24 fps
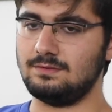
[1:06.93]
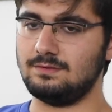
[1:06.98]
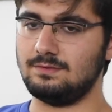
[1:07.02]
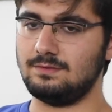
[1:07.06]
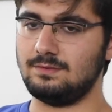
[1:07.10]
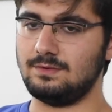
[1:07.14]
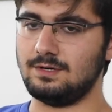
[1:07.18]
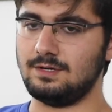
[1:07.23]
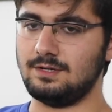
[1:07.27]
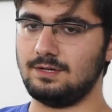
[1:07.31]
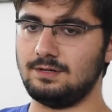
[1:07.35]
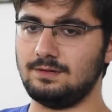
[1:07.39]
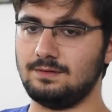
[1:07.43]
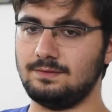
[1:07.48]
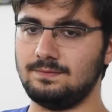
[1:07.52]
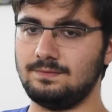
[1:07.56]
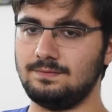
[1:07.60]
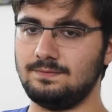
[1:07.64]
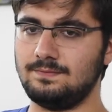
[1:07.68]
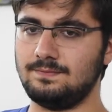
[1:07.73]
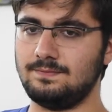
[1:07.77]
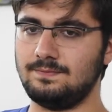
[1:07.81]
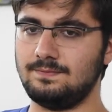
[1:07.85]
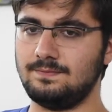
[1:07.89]
Well,
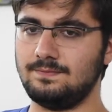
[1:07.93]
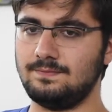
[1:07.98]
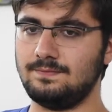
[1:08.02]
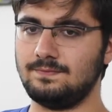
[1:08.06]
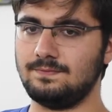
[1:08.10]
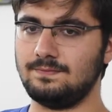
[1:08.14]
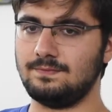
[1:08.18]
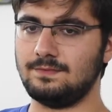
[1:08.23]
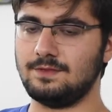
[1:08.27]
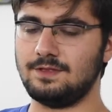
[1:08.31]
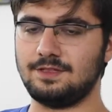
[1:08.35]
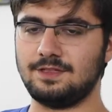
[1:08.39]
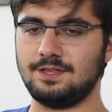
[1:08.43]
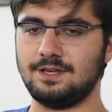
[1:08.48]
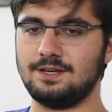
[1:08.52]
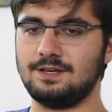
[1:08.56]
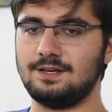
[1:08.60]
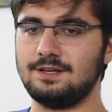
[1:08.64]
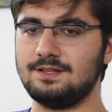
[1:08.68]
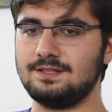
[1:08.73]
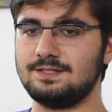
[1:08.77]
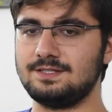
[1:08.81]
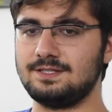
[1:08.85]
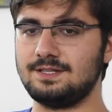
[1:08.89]
the thing
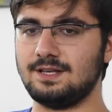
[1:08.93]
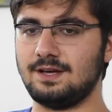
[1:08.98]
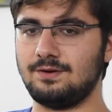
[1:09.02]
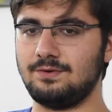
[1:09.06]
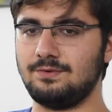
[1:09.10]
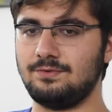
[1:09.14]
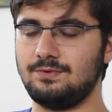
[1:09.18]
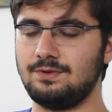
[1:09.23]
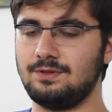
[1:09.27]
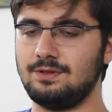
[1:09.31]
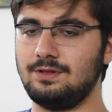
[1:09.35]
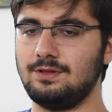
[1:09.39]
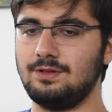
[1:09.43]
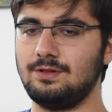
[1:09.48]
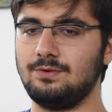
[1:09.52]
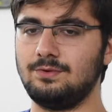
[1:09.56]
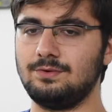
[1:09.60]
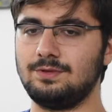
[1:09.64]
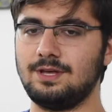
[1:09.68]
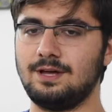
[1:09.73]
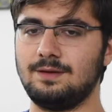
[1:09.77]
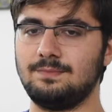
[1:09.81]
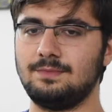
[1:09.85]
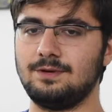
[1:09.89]
is, I don't really know
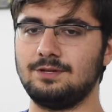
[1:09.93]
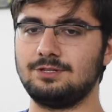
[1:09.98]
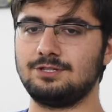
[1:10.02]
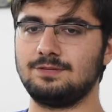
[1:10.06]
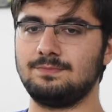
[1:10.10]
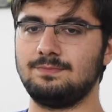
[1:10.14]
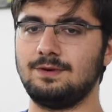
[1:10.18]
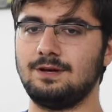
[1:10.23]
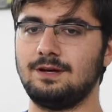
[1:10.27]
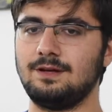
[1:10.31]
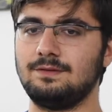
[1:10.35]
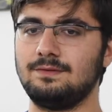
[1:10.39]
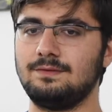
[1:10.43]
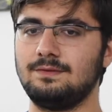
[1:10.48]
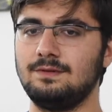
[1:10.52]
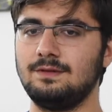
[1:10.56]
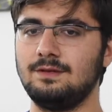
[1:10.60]
that much about